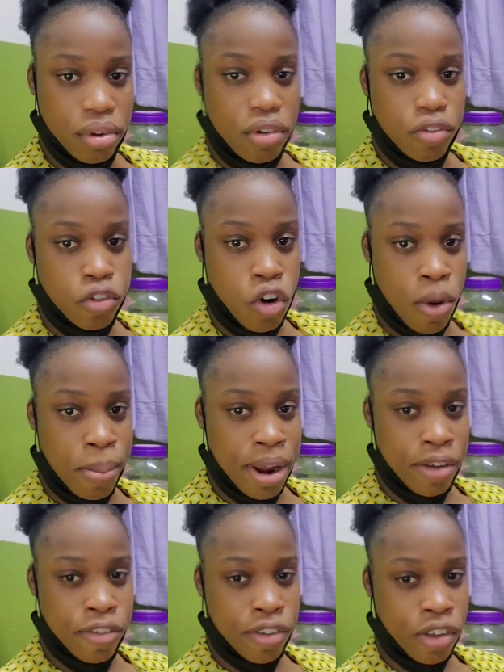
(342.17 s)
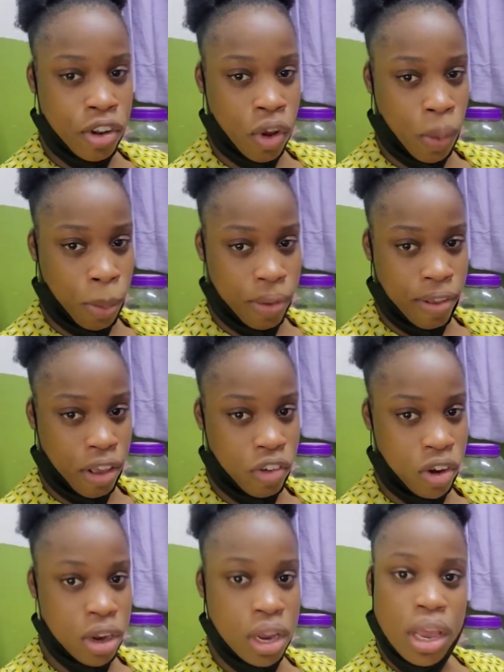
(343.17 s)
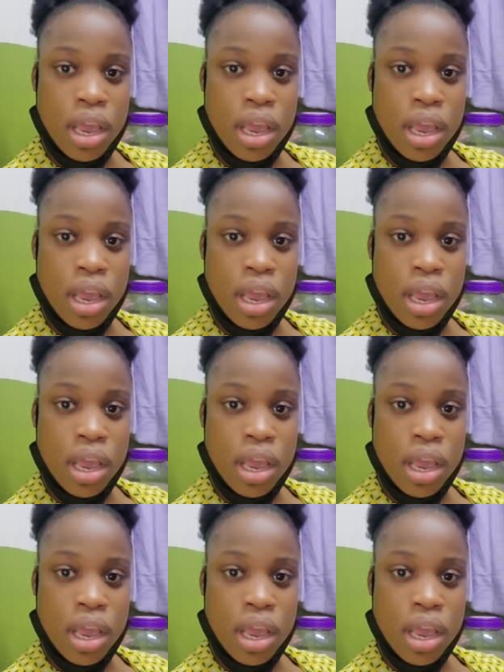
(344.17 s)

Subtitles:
for my physiotherapy session.